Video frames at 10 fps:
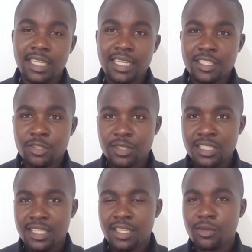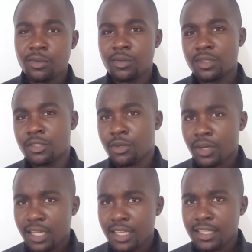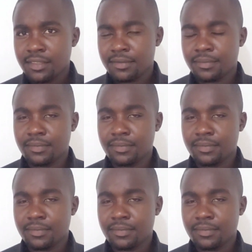Is your skill talking?